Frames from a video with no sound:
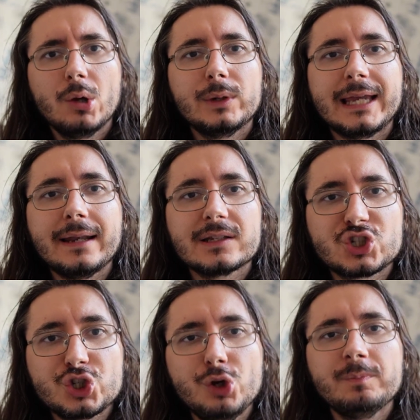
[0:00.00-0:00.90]
we can
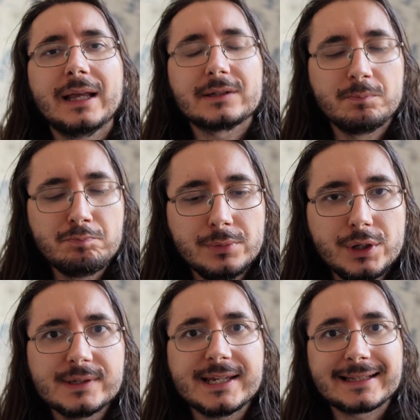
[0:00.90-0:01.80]
assume that the
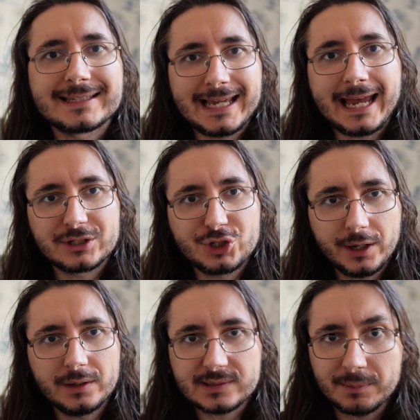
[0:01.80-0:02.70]
music tech
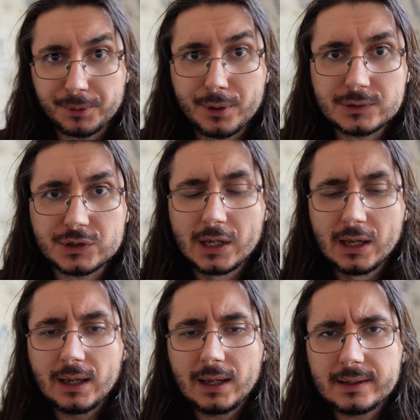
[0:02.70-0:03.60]
giant's approach
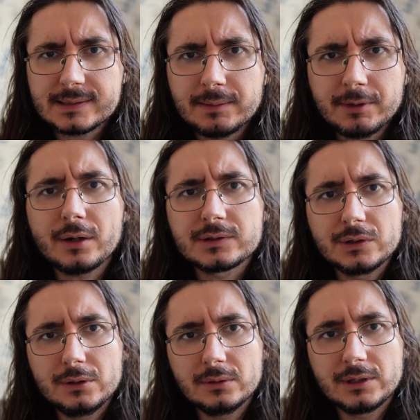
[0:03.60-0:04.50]
is similar
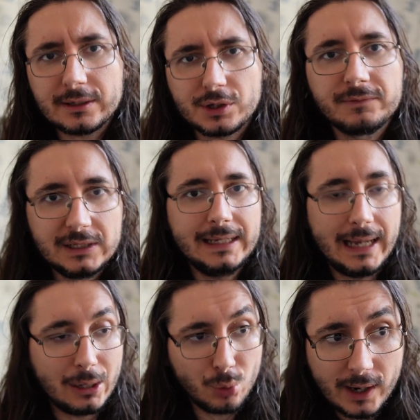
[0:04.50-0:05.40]
to that of
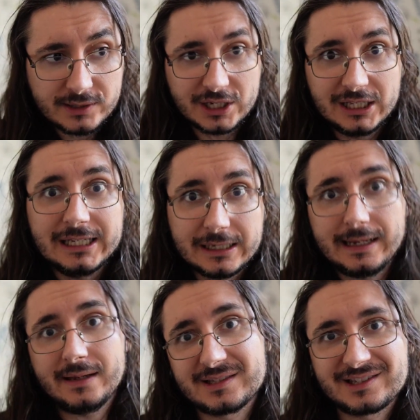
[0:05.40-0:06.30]
the acquired Echo
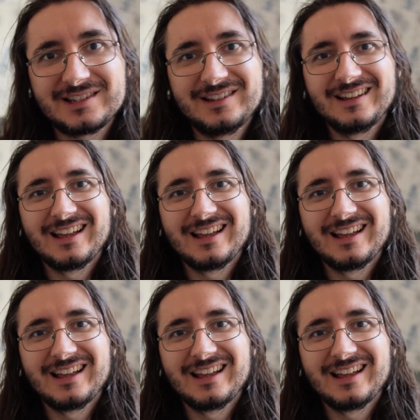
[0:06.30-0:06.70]
Nest.